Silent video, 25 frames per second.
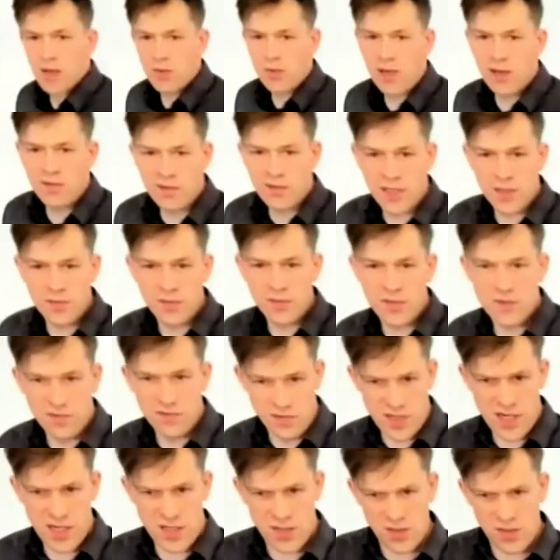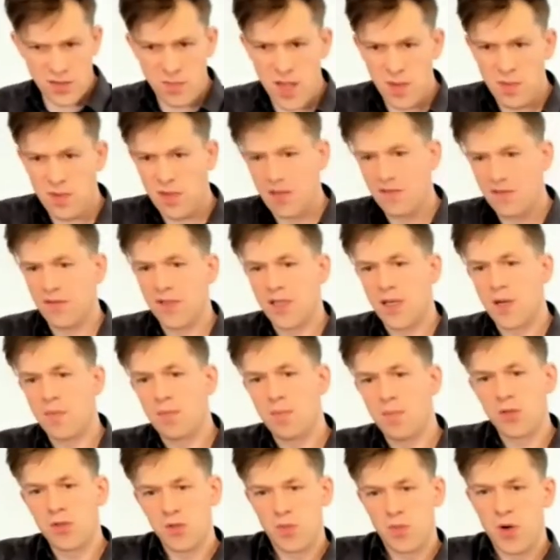I will have time for that. So maybe if we can
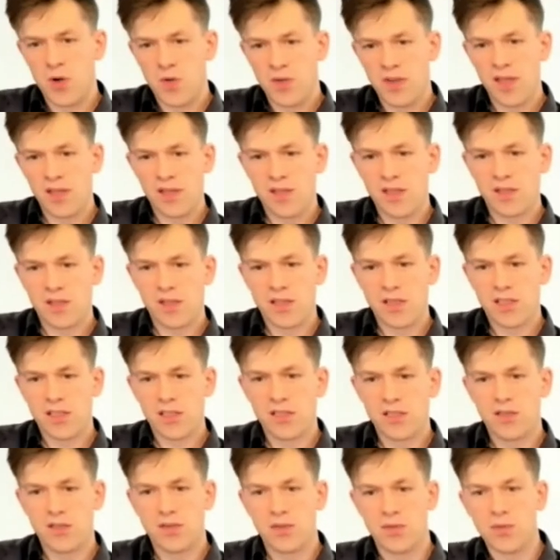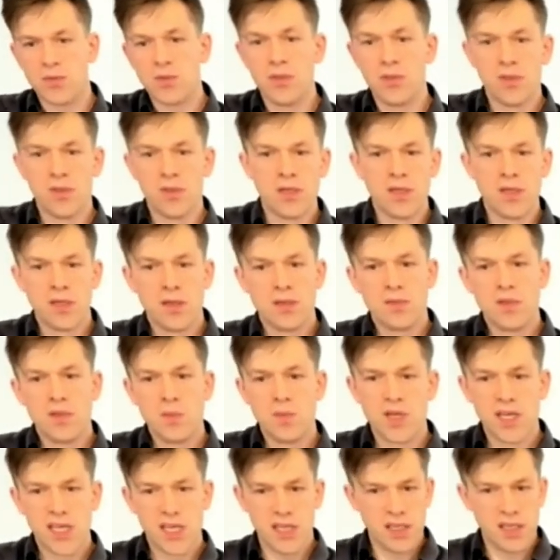postpone that discussion to the
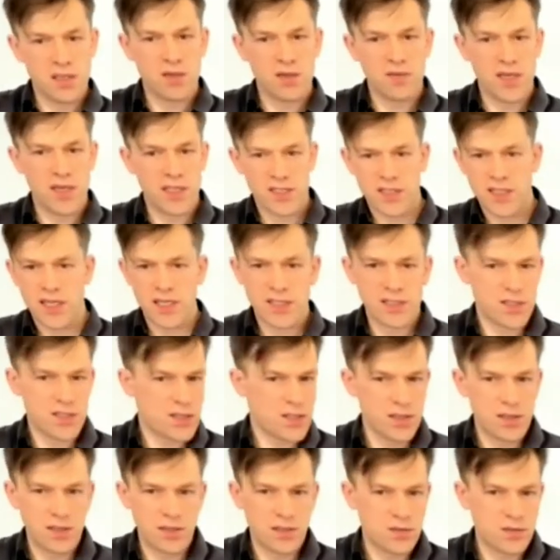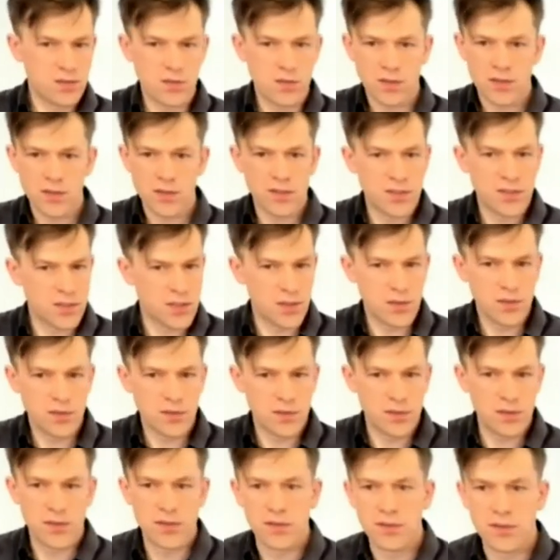beginning of next lecture or so.
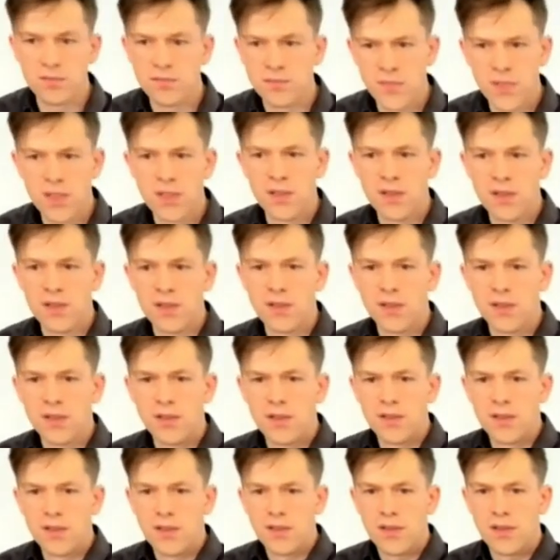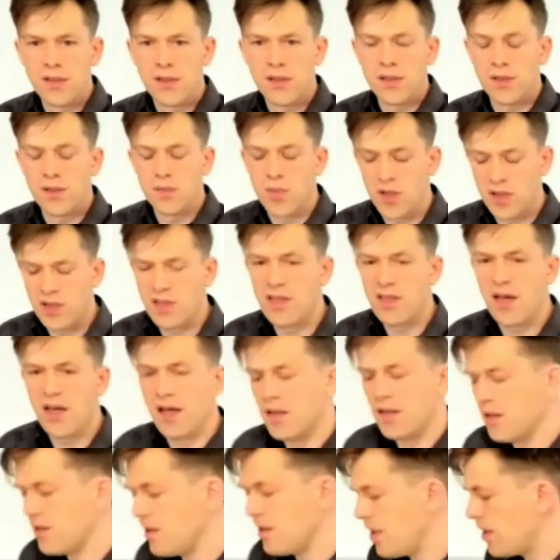Uh, uh, but
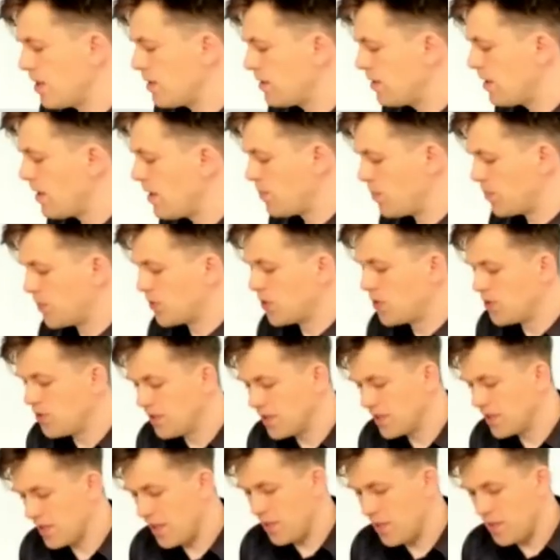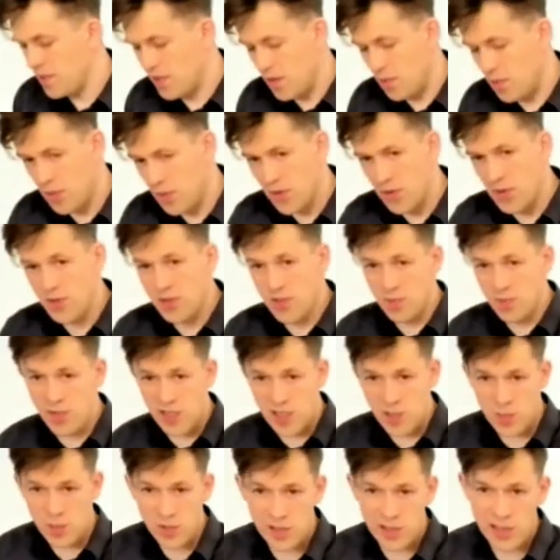yeah, they, they prove is, I mean, they produce a
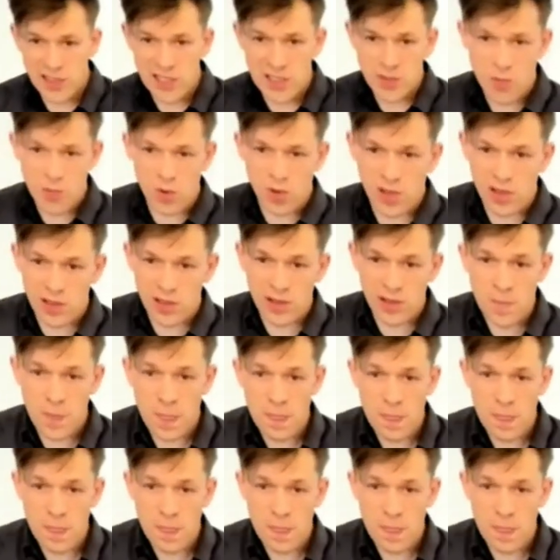minimal Lie model.